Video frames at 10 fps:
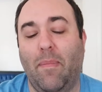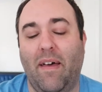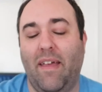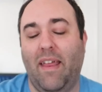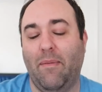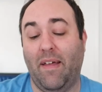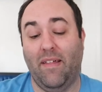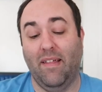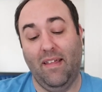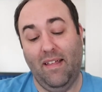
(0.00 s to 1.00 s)
But
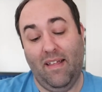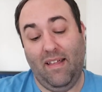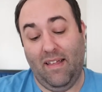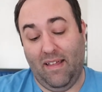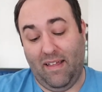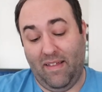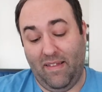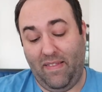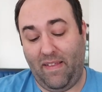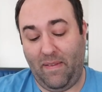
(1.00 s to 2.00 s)
anyway,
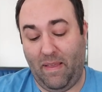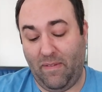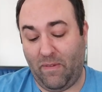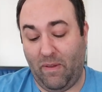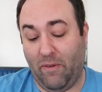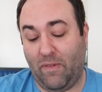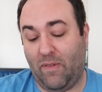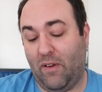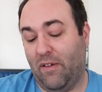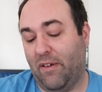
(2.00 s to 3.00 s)
that is it
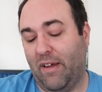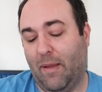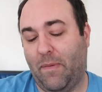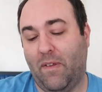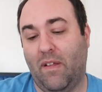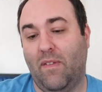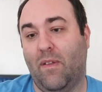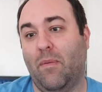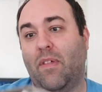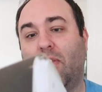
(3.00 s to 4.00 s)
was still a great episode. I
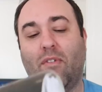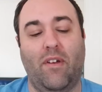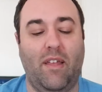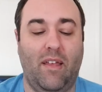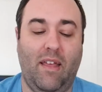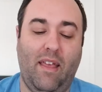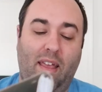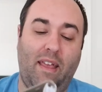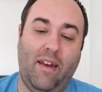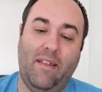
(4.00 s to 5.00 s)
still really enjoyed it.
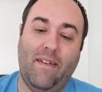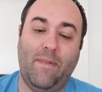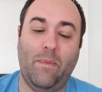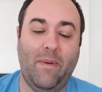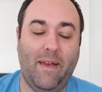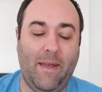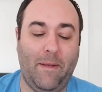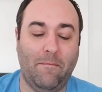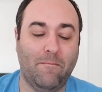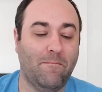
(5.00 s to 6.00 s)
And guess
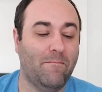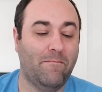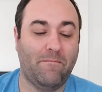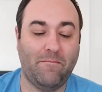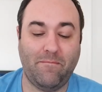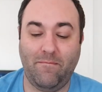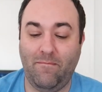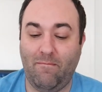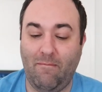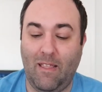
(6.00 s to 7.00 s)
what?
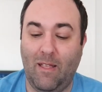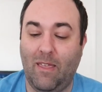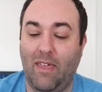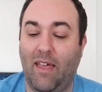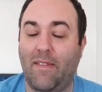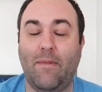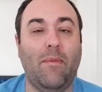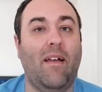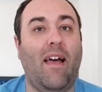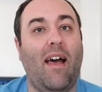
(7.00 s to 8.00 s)
Guess
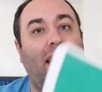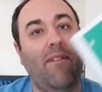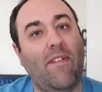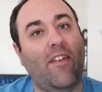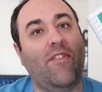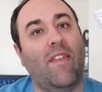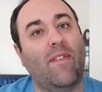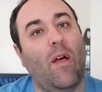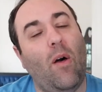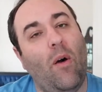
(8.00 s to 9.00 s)
what? I finished this
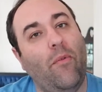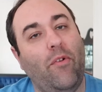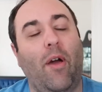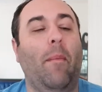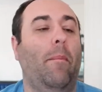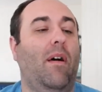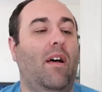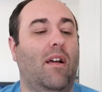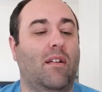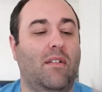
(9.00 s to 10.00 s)
whole
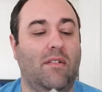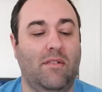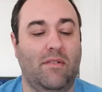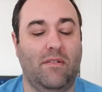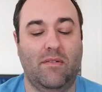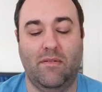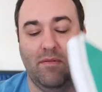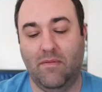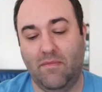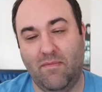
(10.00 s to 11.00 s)
notebook
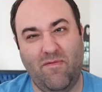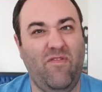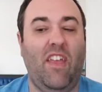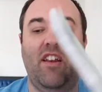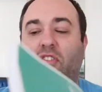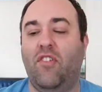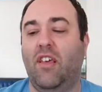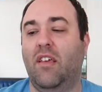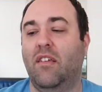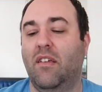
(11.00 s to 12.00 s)
finished
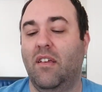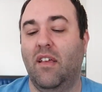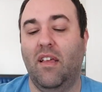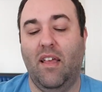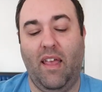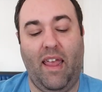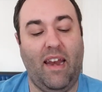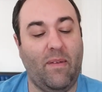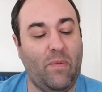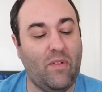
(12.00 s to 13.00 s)
it.
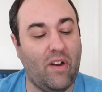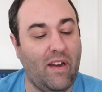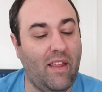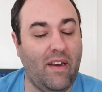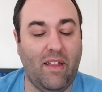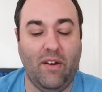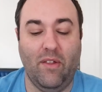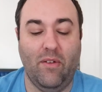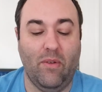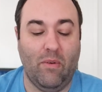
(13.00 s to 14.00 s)
And I've started a
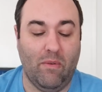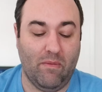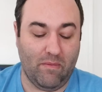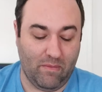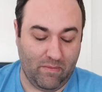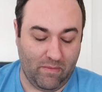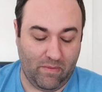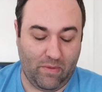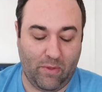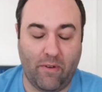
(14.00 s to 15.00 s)
new
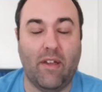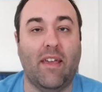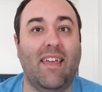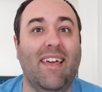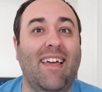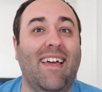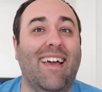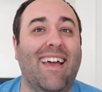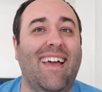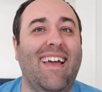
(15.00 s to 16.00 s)
three. so
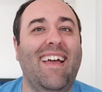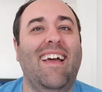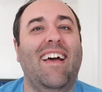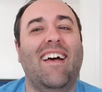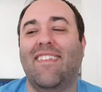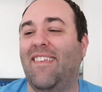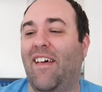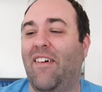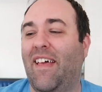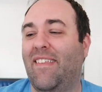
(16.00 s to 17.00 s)

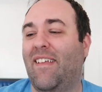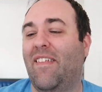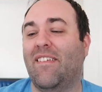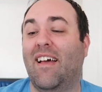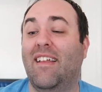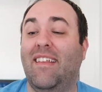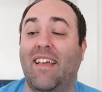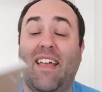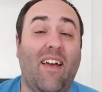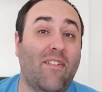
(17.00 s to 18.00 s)
that's all the content
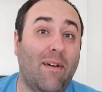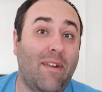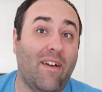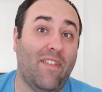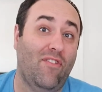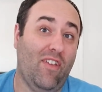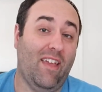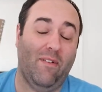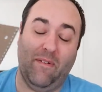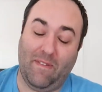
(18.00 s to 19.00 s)
I have coming on this channel.